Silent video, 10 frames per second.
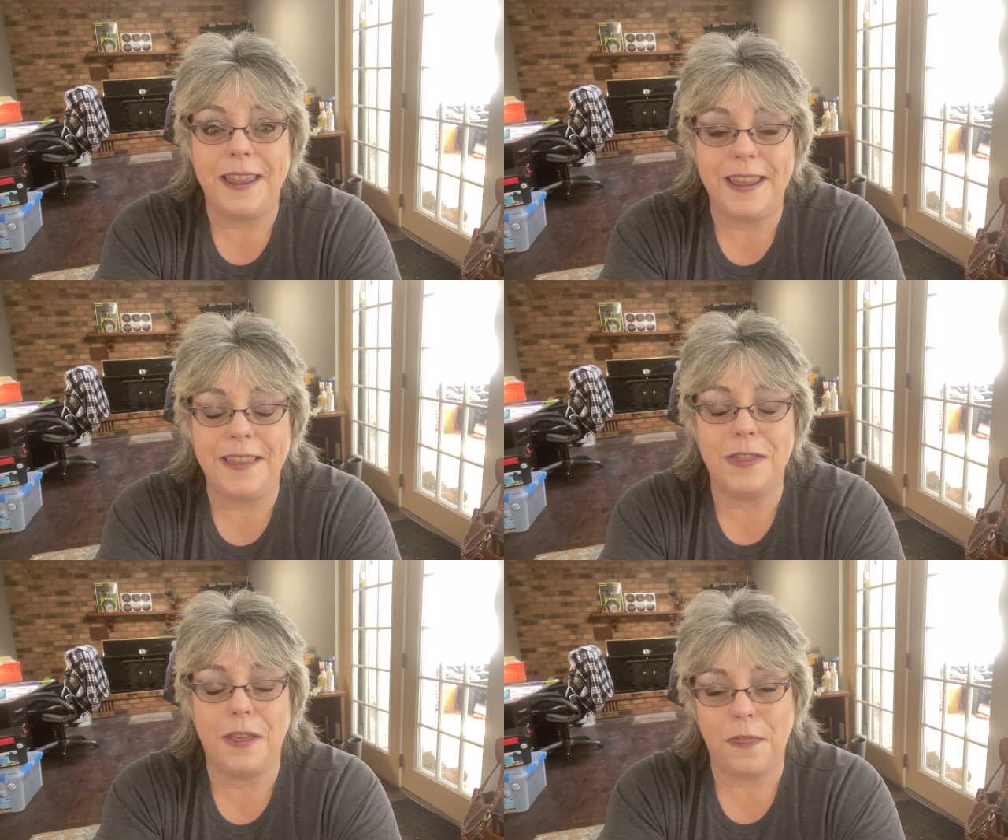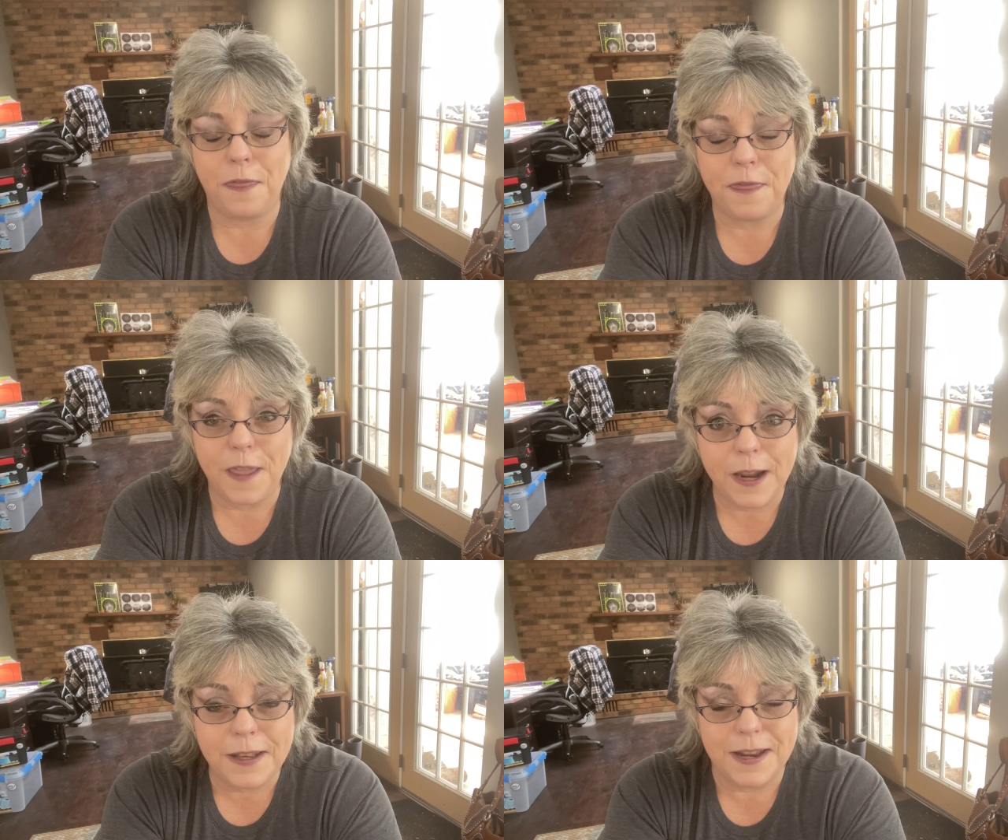in the
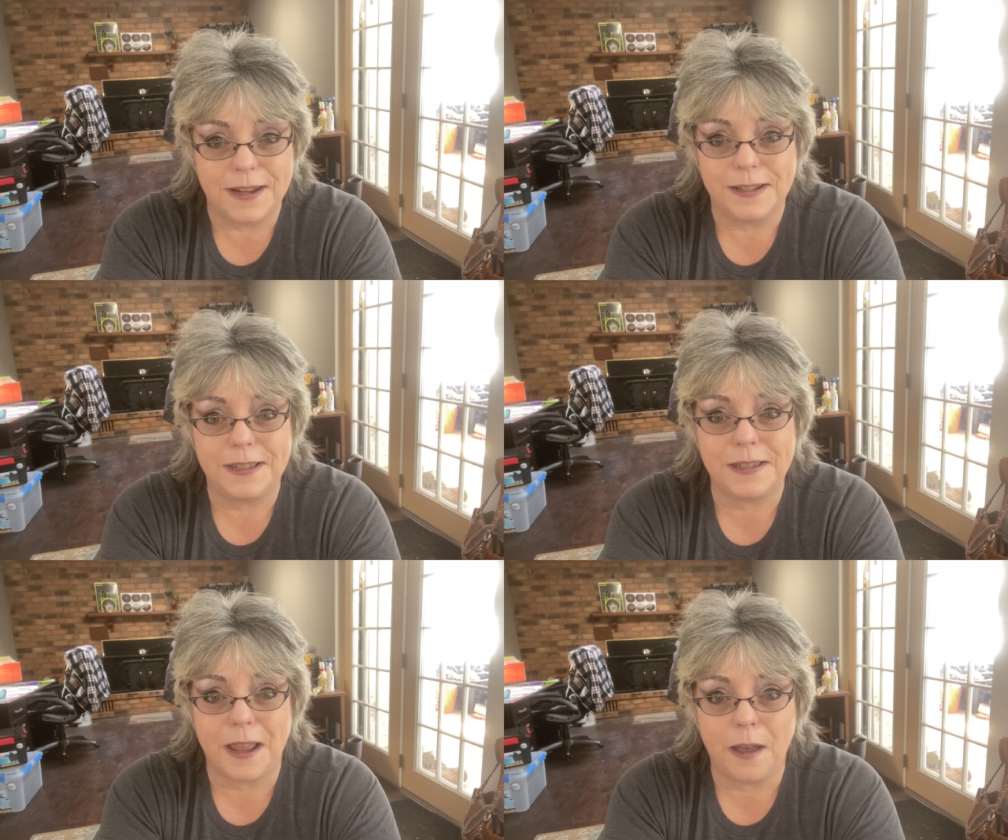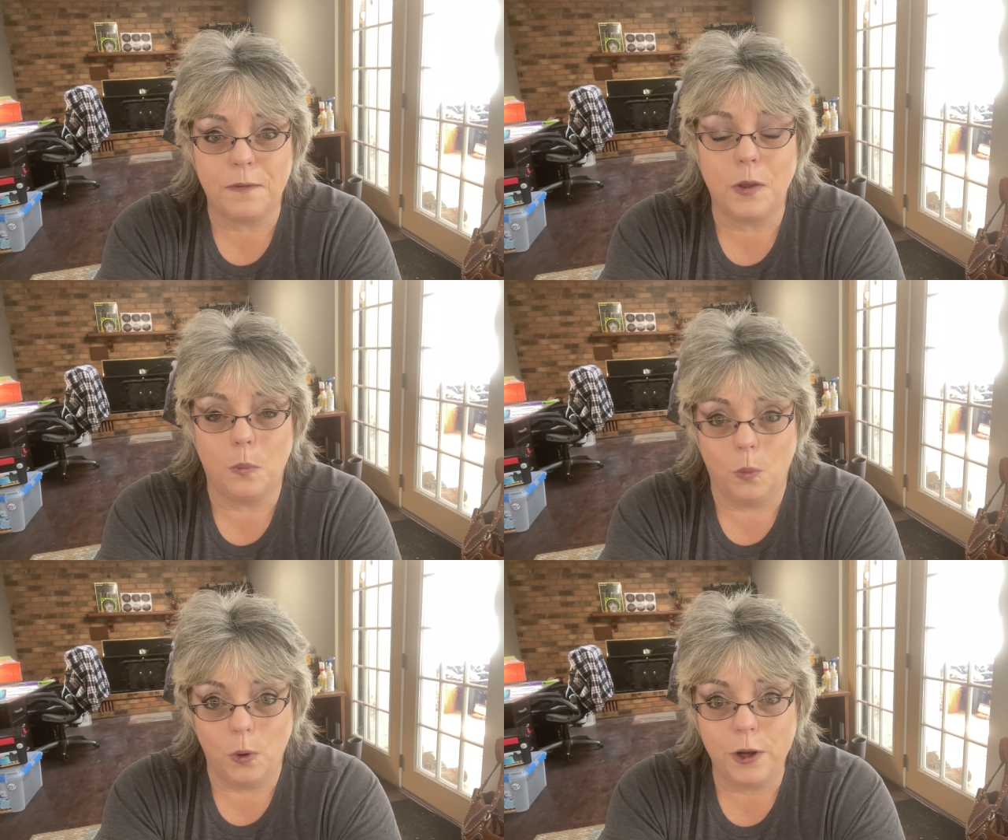thickness of the
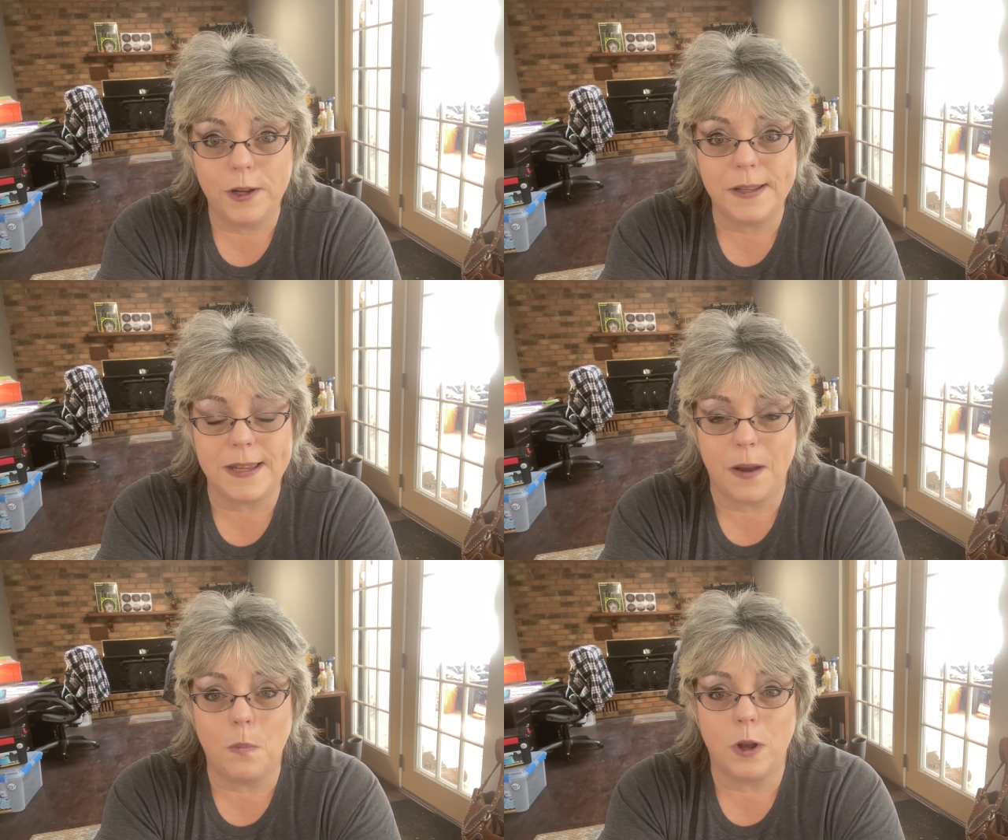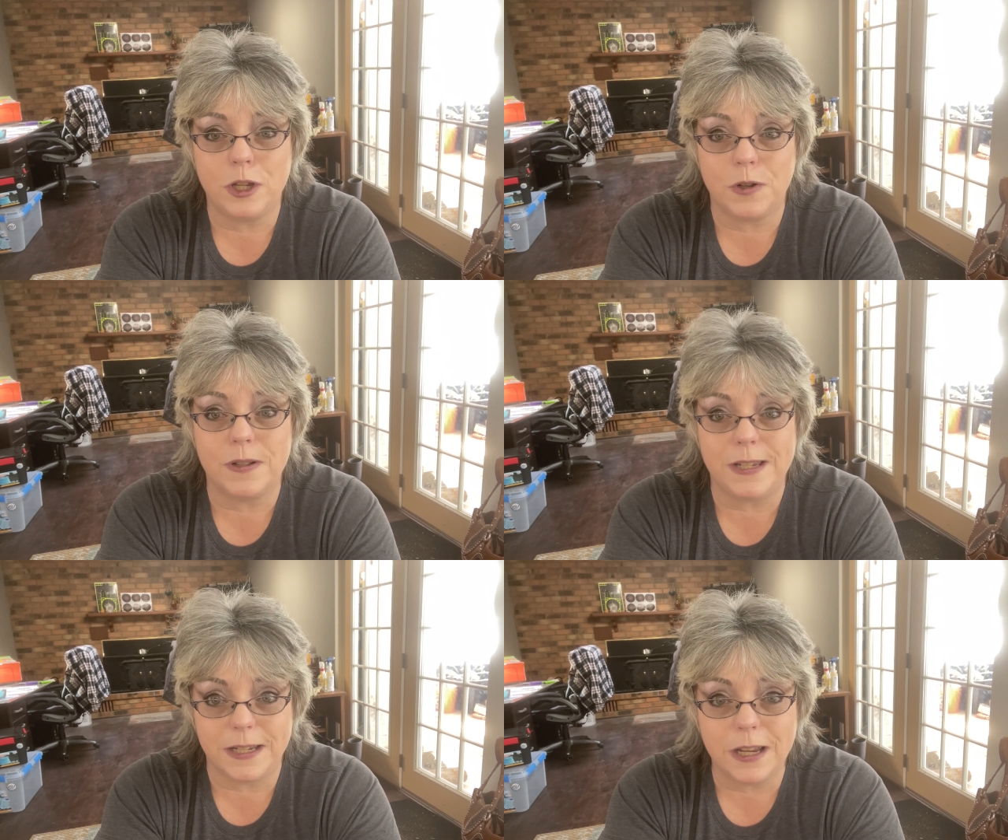woods and what you're
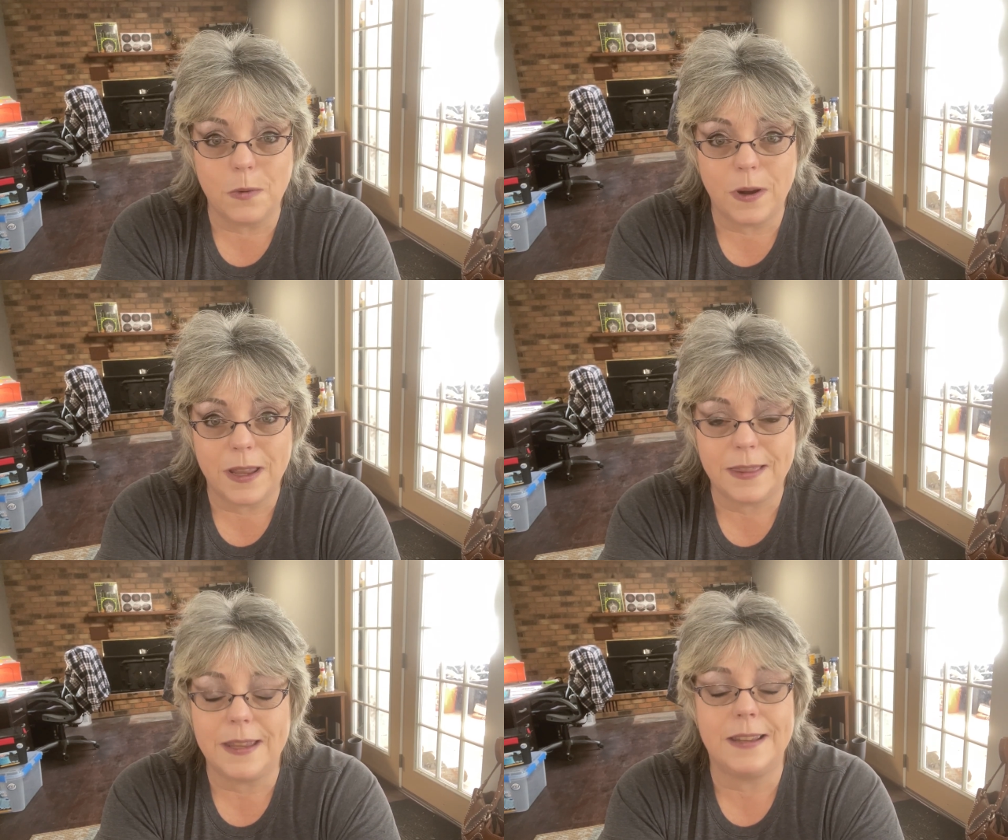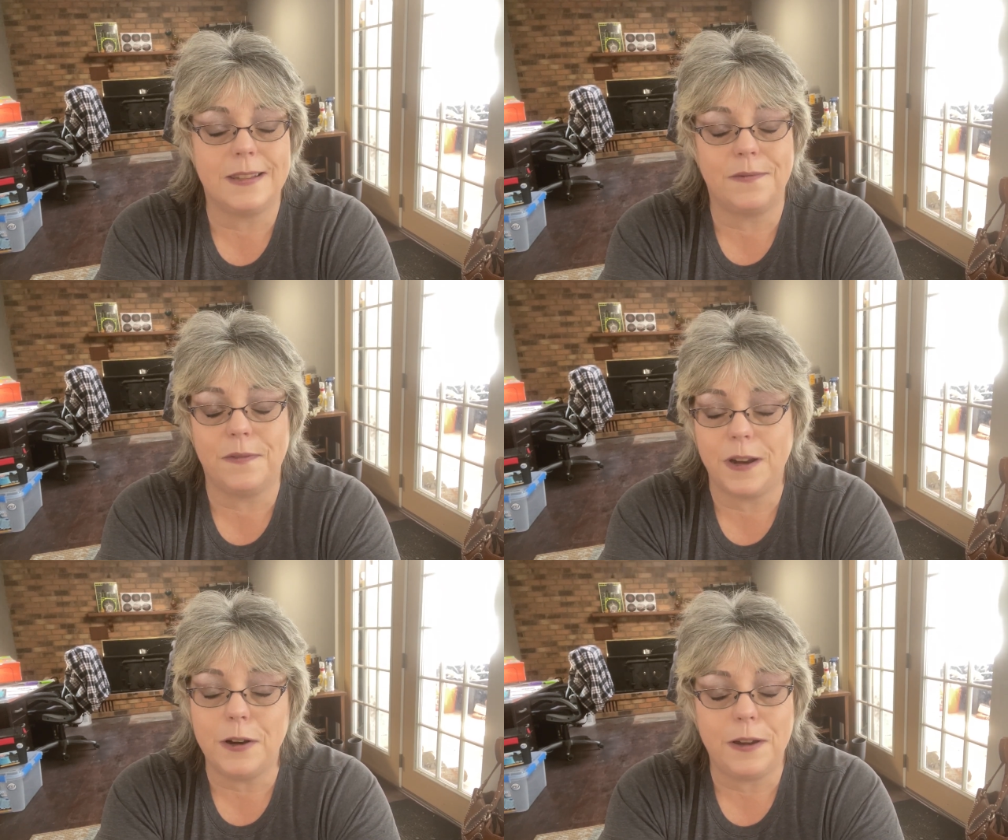dealing with is
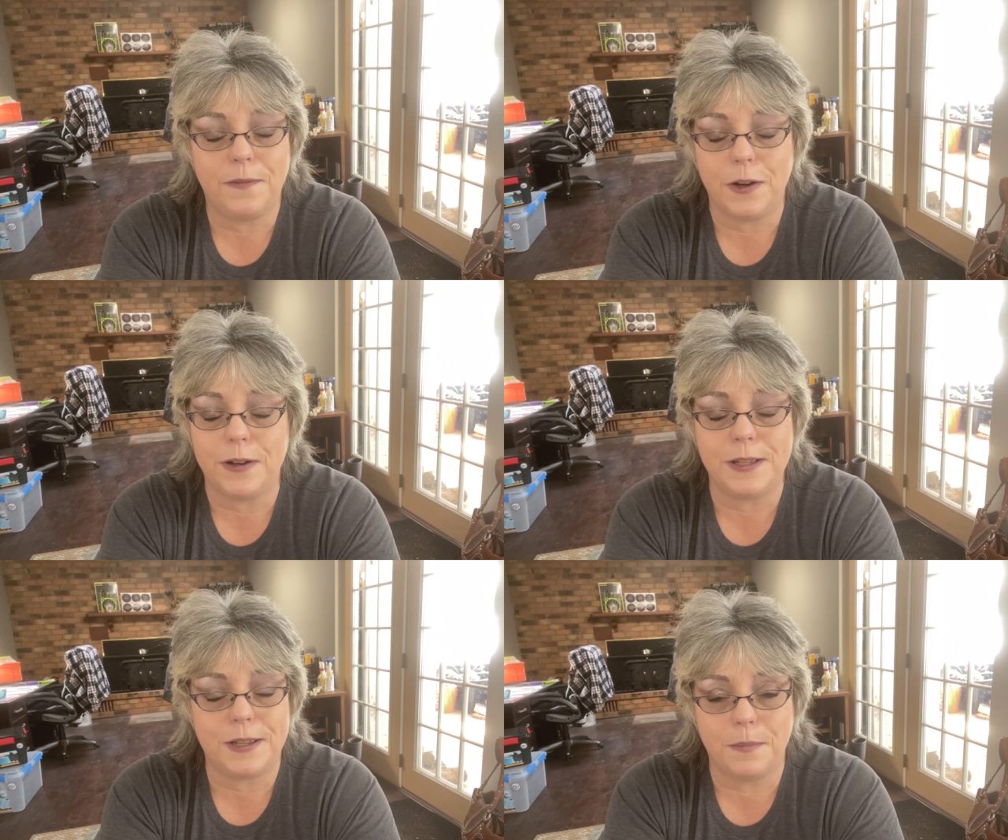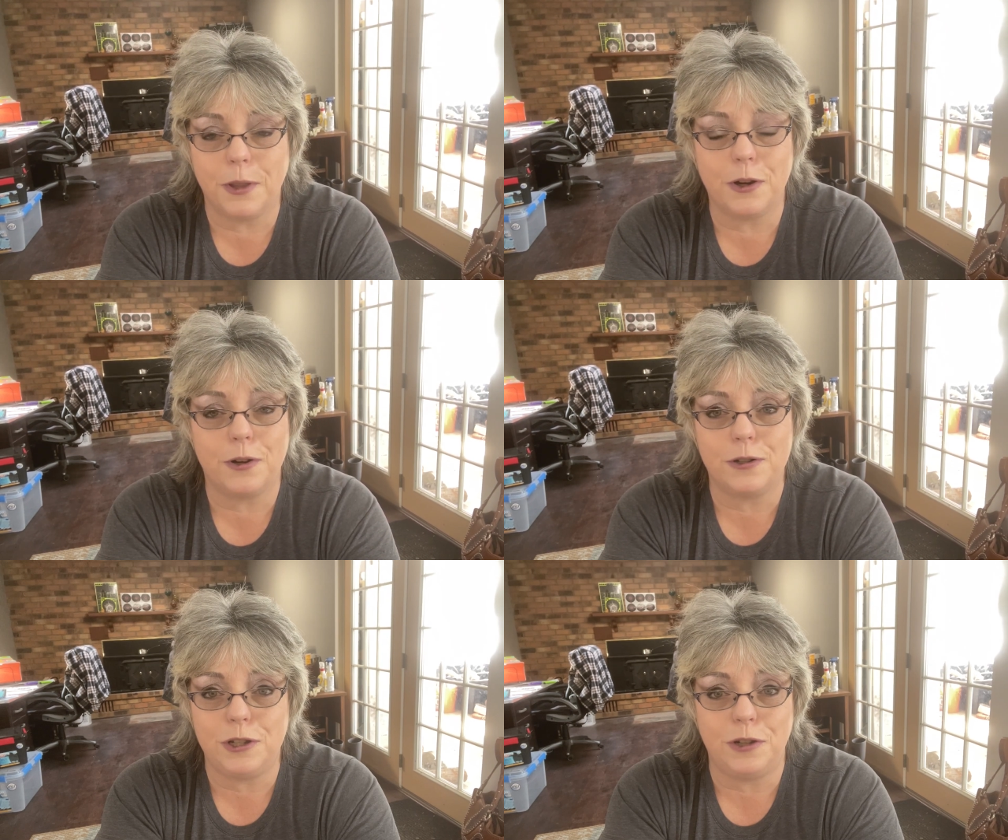very, very
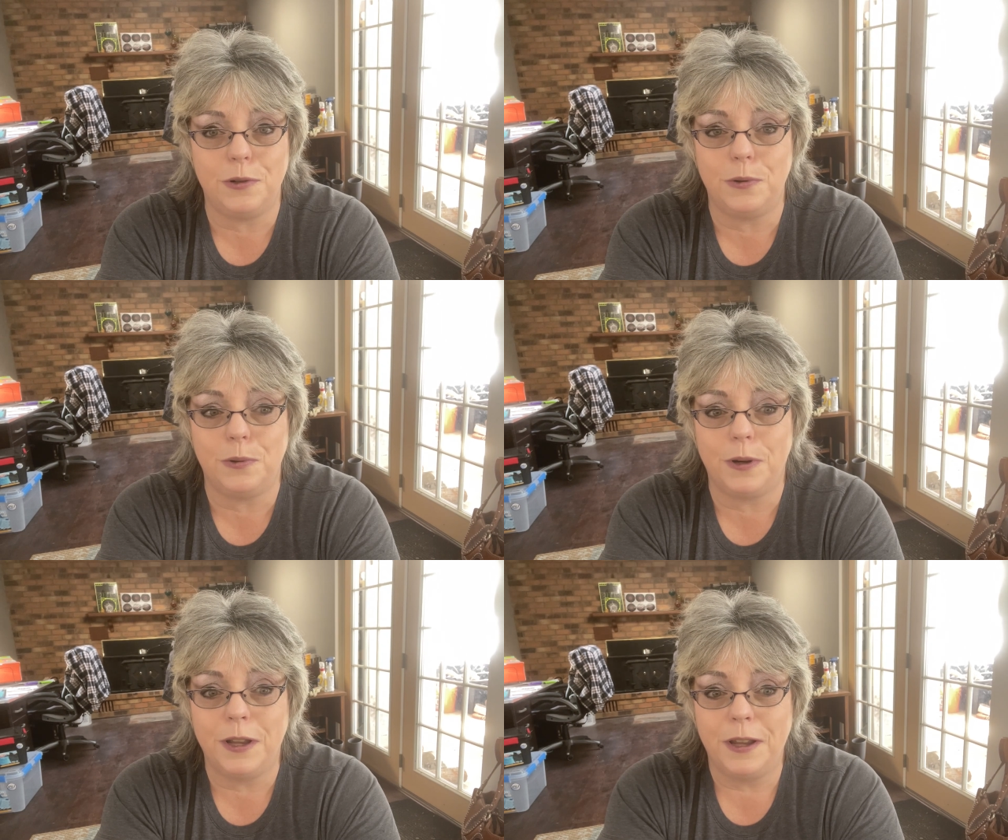similar to